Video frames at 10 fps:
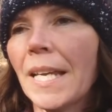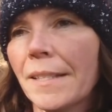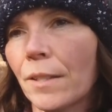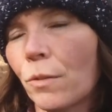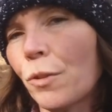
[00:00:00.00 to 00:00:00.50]
He
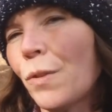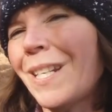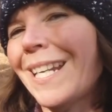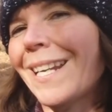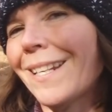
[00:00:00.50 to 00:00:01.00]
said, all you
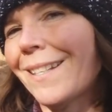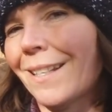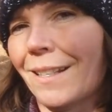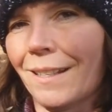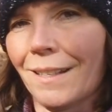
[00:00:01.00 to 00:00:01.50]
need
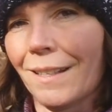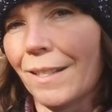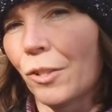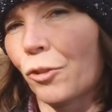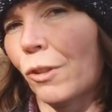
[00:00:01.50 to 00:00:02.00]

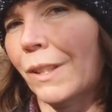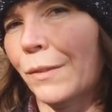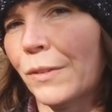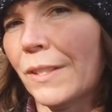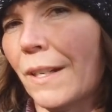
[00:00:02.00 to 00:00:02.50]
is a strong
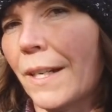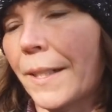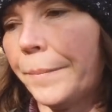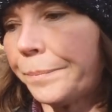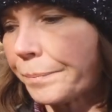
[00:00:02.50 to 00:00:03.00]
enough
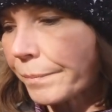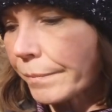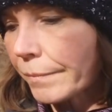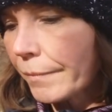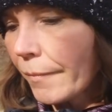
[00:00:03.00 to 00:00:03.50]
desire.
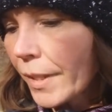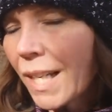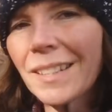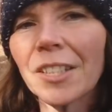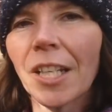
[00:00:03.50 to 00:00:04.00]

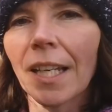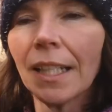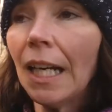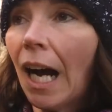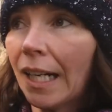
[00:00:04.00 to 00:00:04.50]
I said, yeah.
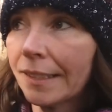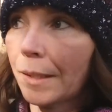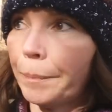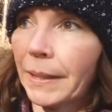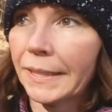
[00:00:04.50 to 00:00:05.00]
I
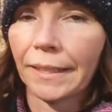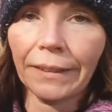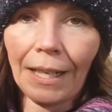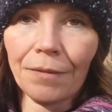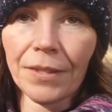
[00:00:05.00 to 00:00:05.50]
said, but I
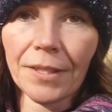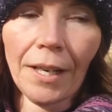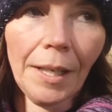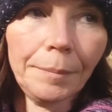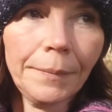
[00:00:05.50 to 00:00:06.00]
don't have the
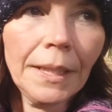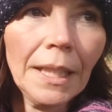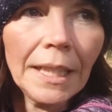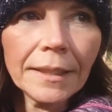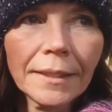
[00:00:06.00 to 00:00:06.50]
time.
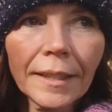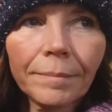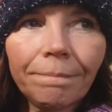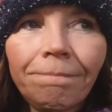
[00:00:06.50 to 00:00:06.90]
He said,